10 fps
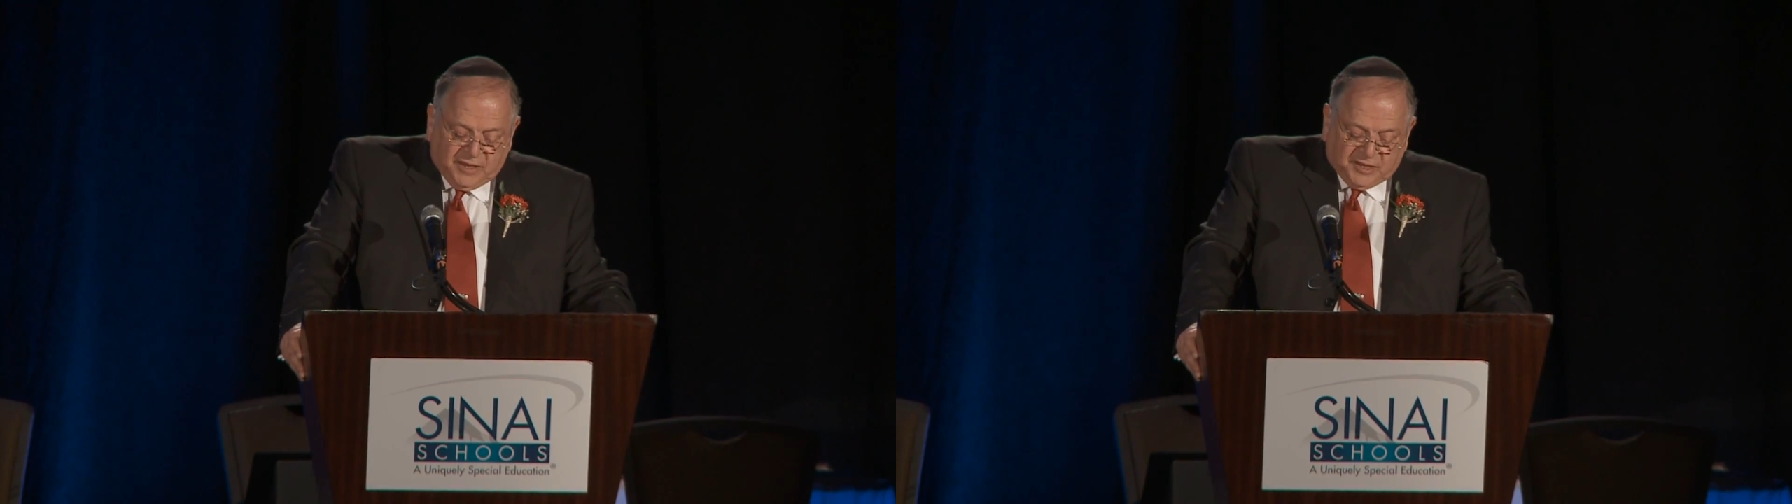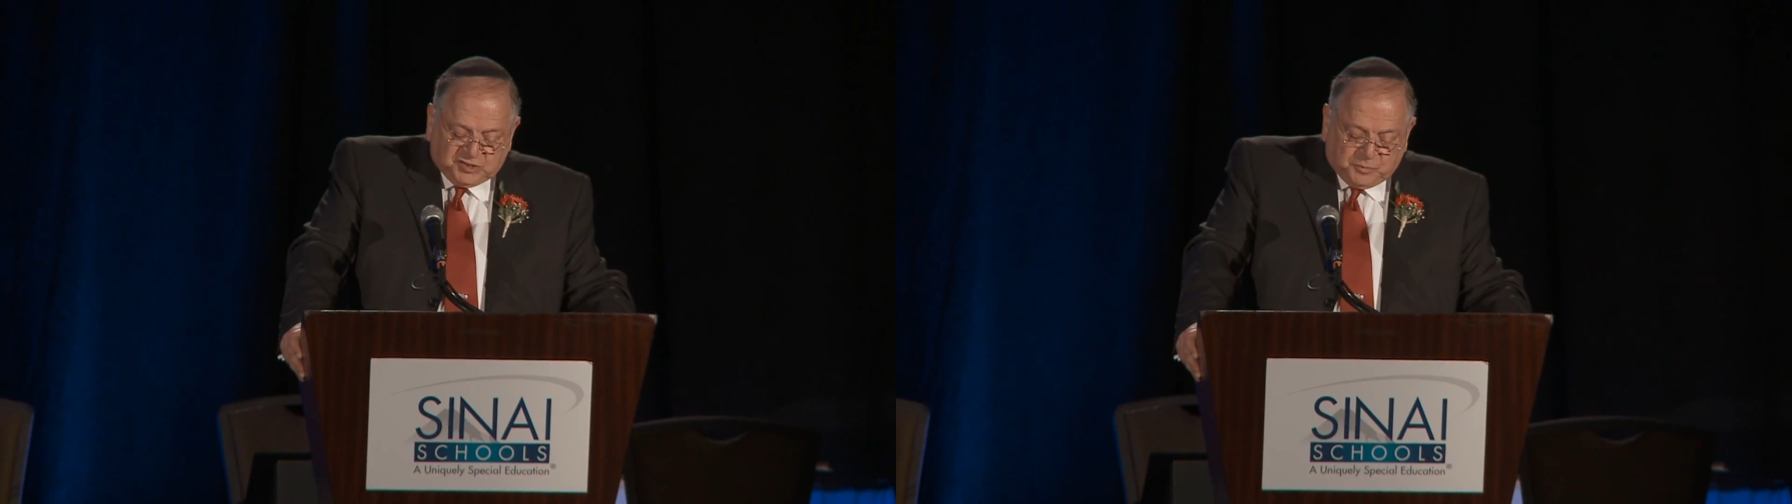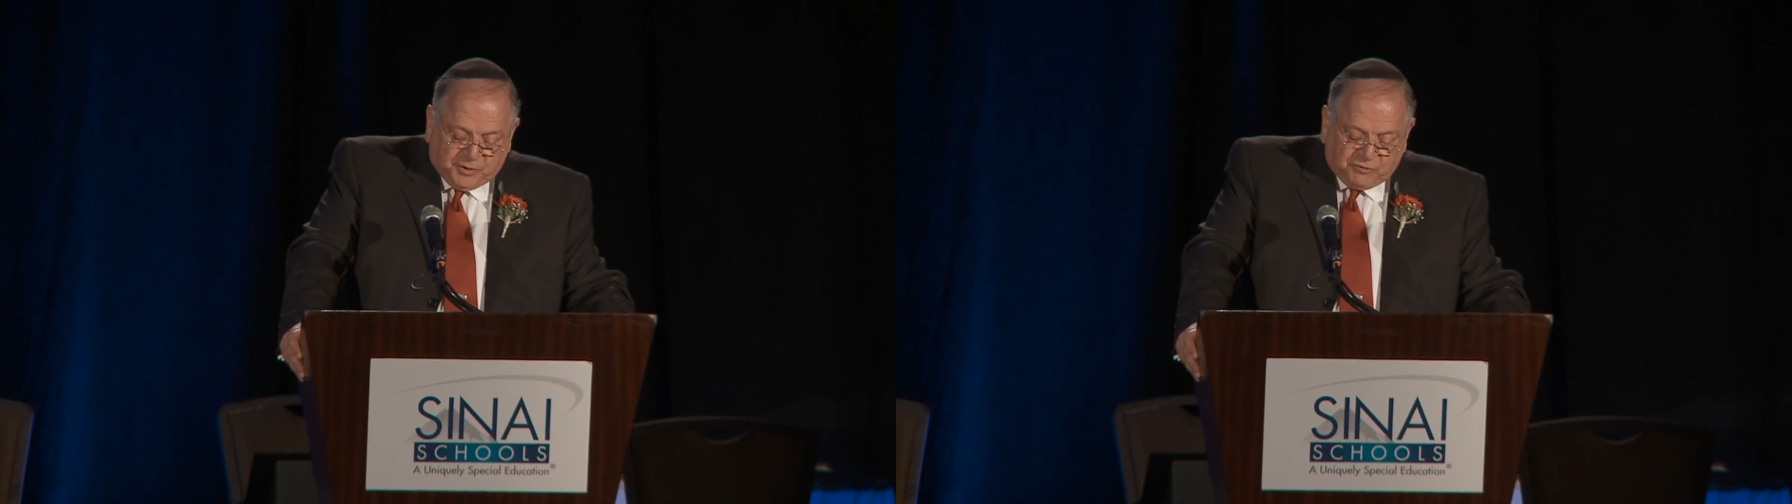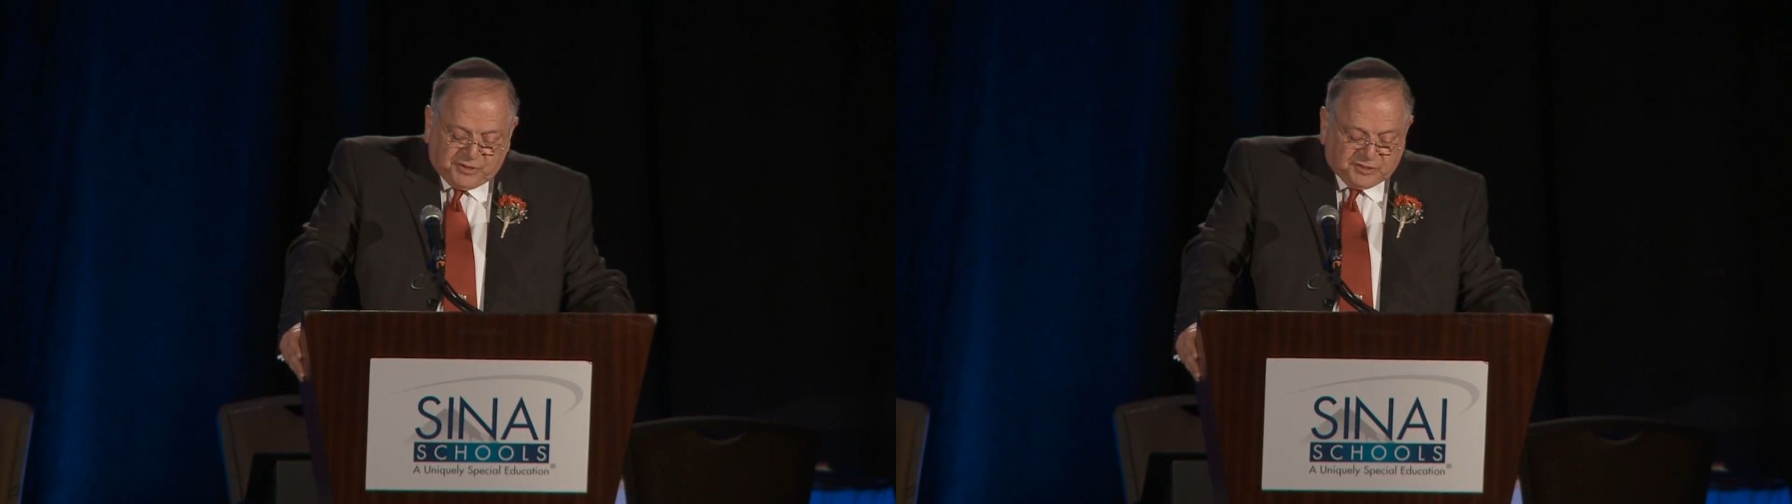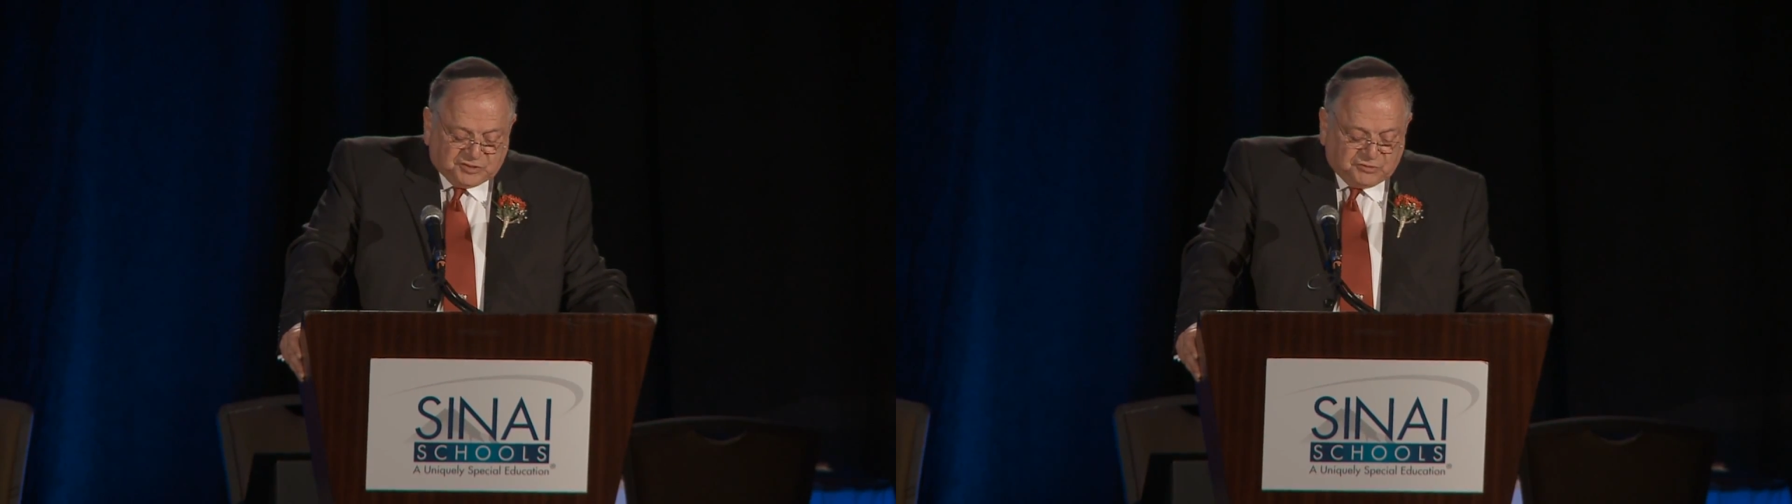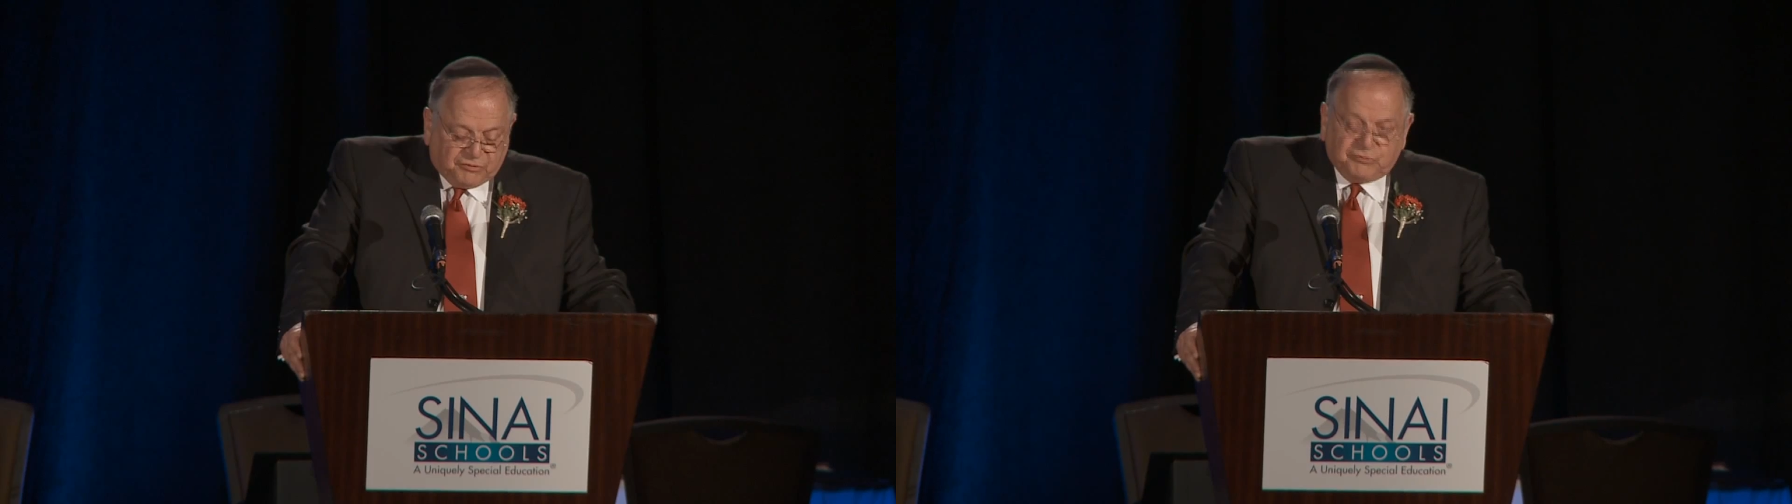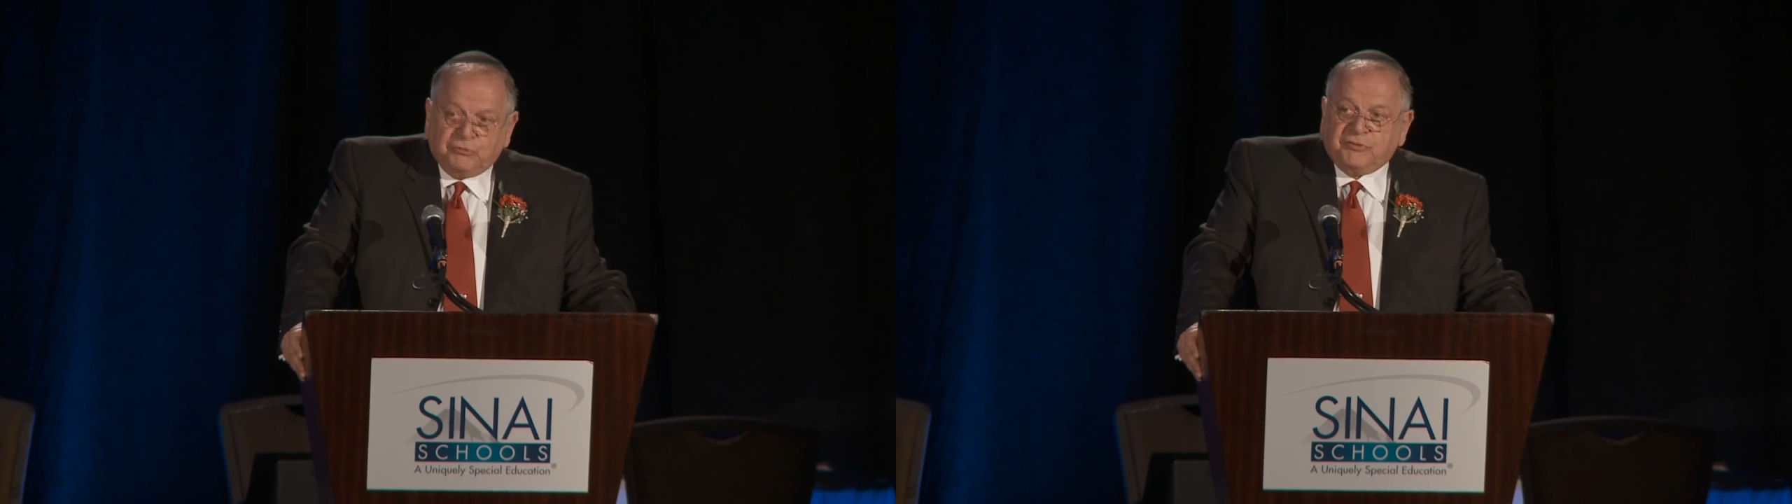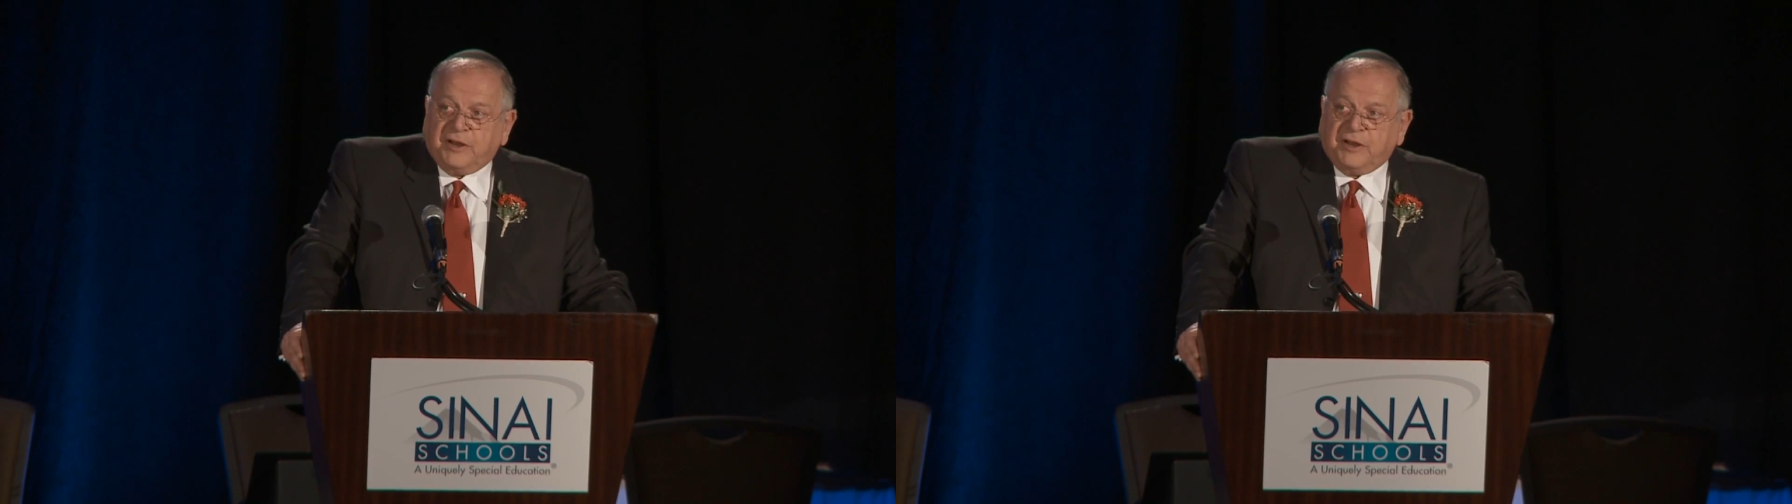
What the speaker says: experienced through